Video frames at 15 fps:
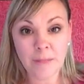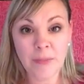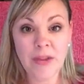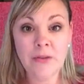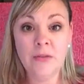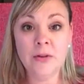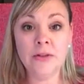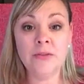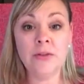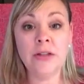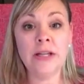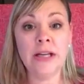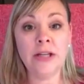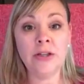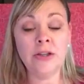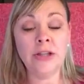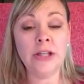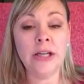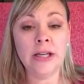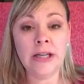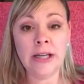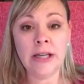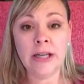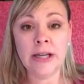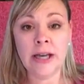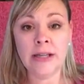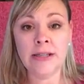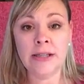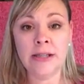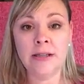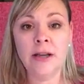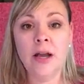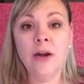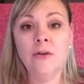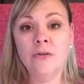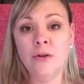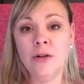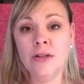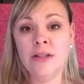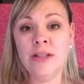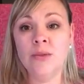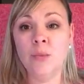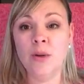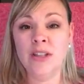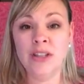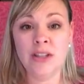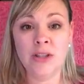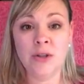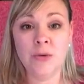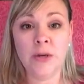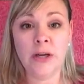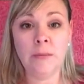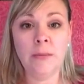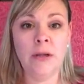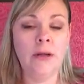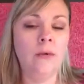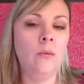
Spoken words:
that feels very energetic and connecting, versus what's going to drain me?